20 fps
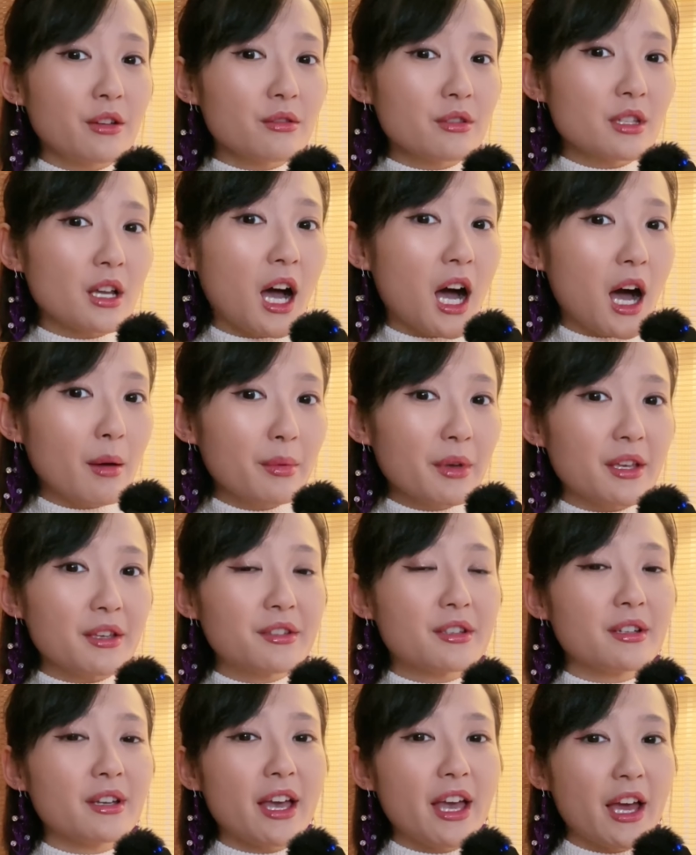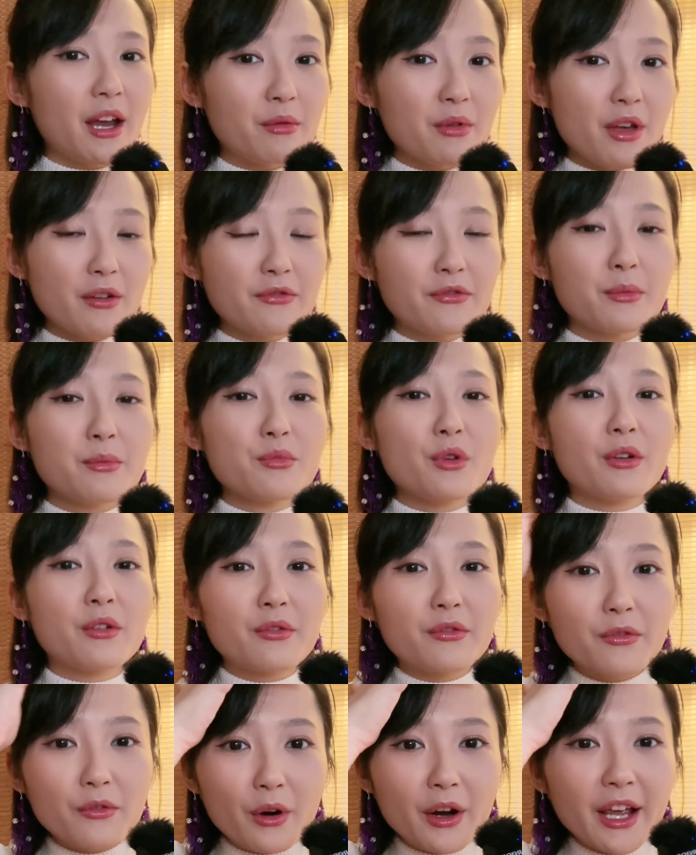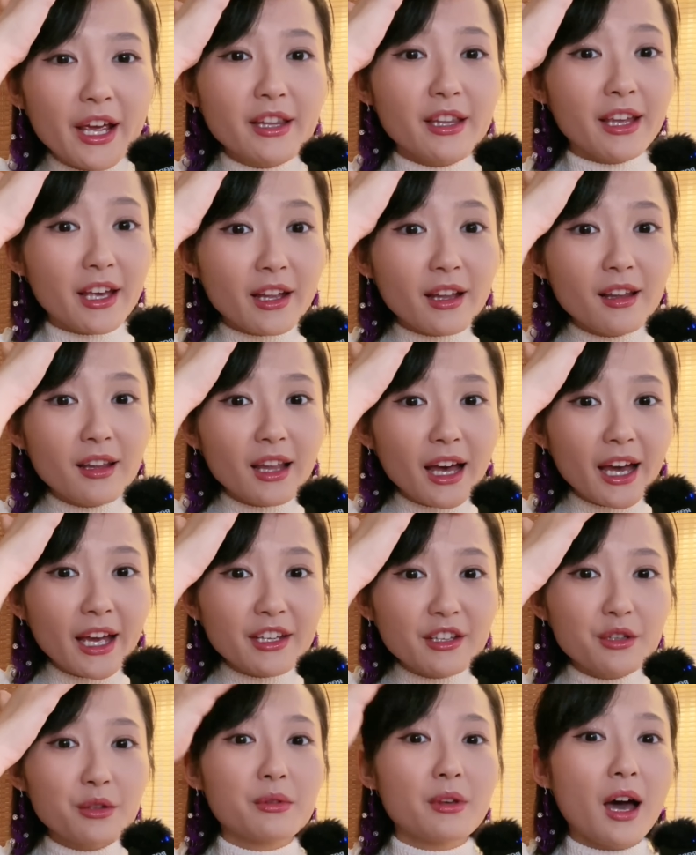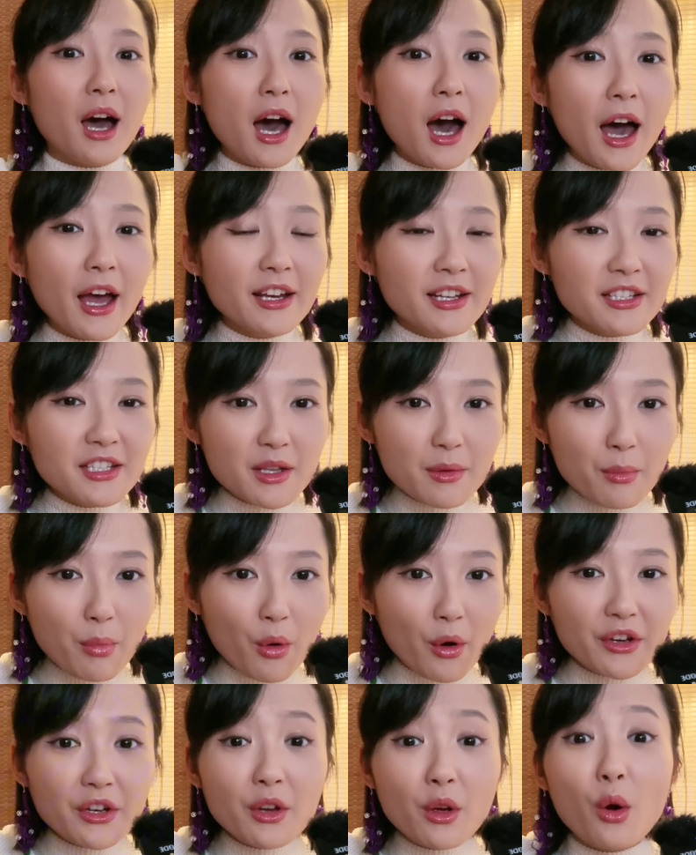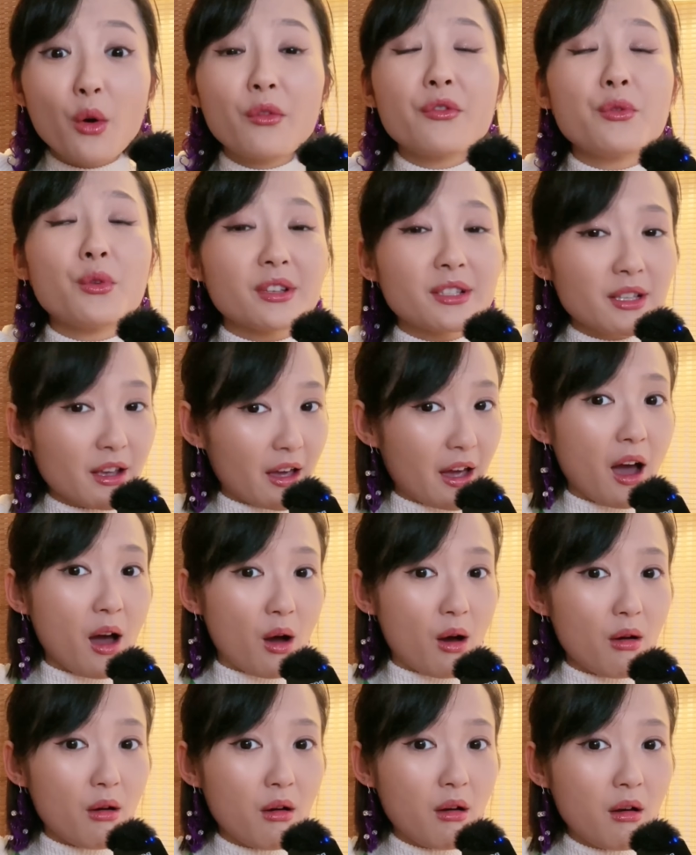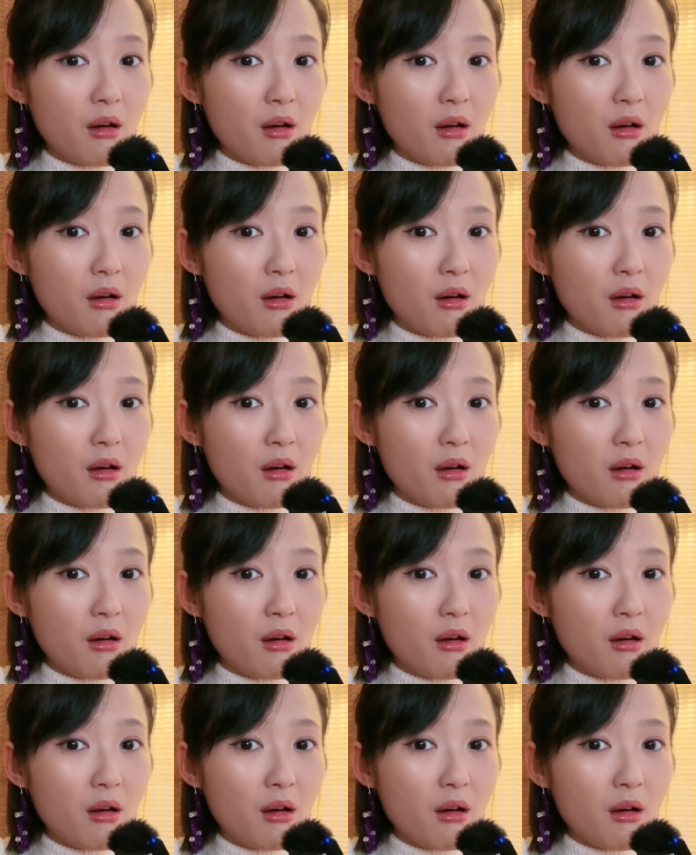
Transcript: top is the area from your forehead hairline to the highest point of your scalp.